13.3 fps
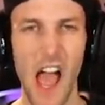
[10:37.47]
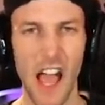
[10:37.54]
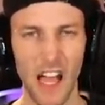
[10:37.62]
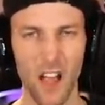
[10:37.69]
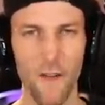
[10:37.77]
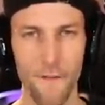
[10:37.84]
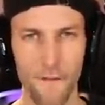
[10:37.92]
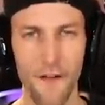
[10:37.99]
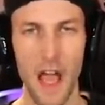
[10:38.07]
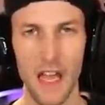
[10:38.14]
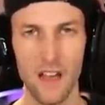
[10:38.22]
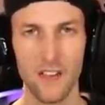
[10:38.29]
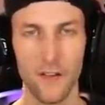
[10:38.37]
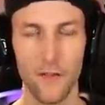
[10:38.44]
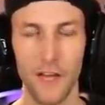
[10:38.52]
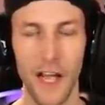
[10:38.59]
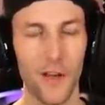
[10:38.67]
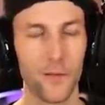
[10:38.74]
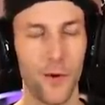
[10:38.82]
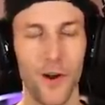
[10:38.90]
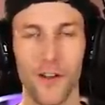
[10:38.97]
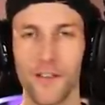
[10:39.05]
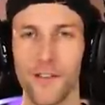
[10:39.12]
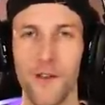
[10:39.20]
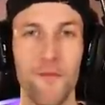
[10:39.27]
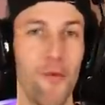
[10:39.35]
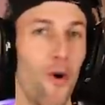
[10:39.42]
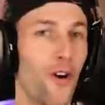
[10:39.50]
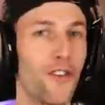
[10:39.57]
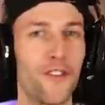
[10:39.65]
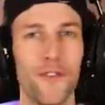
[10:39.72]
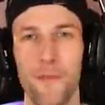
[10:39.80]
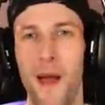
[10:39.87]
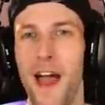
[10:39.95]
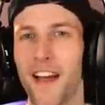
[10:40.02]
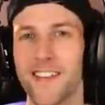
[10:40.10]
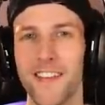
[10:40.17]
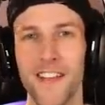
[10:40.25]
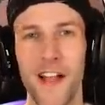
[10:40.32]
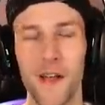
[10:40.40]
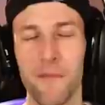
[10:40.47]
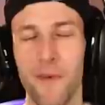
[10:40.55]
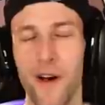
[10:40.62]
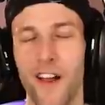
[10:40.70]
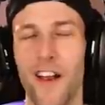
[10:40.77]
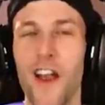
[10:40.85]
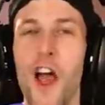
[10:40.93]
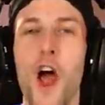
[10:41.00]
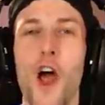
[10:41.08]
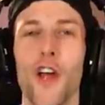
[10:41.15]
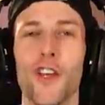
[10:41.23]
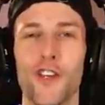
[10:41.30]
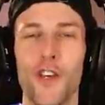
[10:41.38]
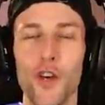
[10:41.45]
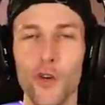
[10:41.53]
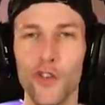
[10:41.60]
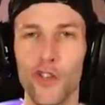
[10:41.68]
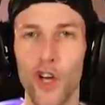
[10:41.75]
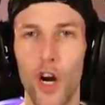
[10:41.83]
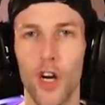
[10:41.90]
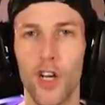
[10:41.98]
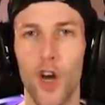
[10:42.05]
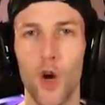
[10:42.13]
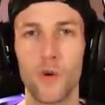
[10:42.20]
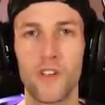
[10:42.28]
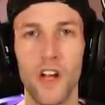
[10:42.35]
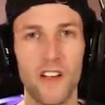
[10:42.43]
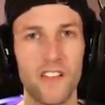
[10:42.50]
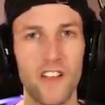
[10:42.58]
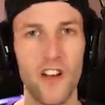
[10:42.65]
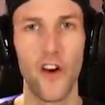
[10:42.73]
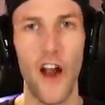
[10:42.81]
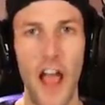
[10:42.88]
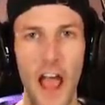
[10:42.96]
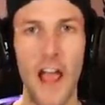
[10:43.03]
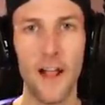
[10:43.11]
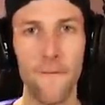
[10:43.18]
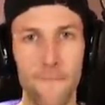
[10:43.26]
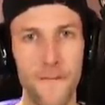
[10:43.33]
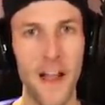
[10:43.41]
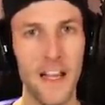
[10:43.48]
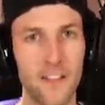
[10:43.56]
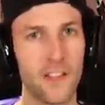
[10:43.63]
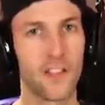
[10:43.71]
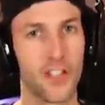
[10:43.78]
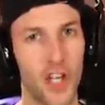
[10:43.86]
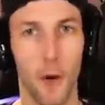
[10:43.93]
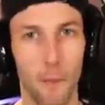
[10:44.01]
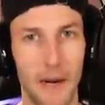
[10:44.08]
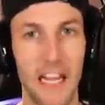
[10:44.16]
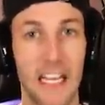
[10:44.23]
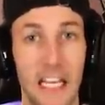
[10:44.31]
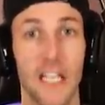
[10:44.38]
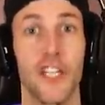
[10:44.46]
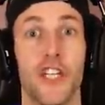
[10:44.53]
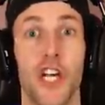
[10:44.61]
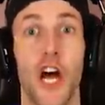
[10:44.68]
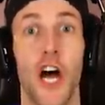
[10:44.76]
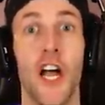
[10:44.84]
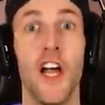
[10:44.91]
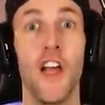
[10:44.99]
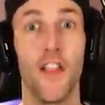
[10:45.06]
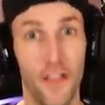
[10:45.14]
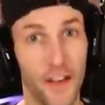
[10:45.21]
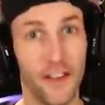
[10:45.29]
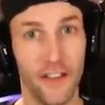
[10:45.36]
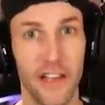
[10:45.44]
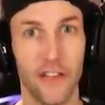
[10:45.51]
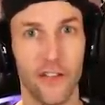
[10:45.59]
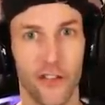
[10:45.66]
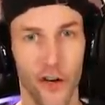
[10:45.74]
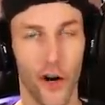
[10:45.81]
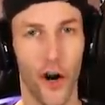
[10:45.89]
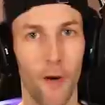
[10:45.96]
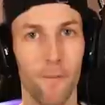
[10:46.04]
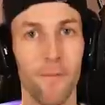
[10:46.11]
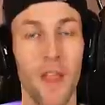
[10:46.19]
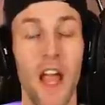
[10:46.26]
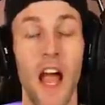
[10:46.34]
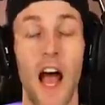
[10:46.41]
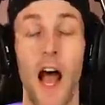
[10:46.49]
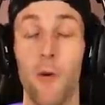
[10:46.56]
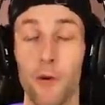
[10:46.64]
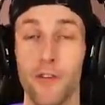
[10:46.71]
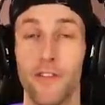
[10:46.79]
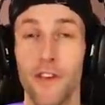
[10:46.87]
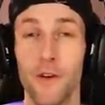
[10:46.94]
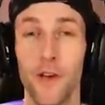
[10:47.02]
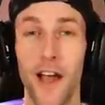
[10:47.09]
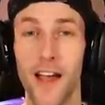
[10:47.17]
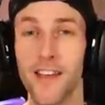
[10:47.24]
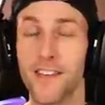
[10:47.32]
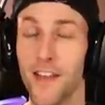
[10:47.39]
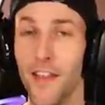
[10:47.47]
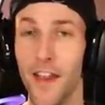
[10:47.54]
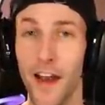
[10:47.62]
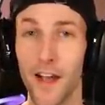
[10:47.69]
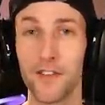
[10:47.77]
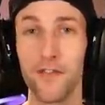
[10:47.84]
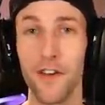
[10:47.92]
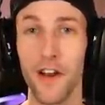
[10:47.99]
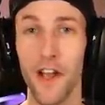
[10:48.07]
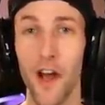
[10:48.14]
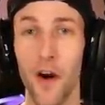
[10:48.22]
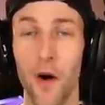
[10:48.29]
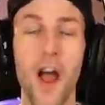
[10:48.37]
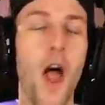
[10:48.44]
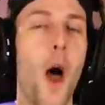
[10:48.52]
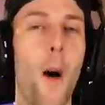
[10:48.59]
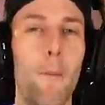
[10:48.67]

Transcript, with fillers: Eggface. If you guys want to see more, smack the like button. Use star code Tussy or Eggface is coming to get you this Easter. I will see you guys in the next video.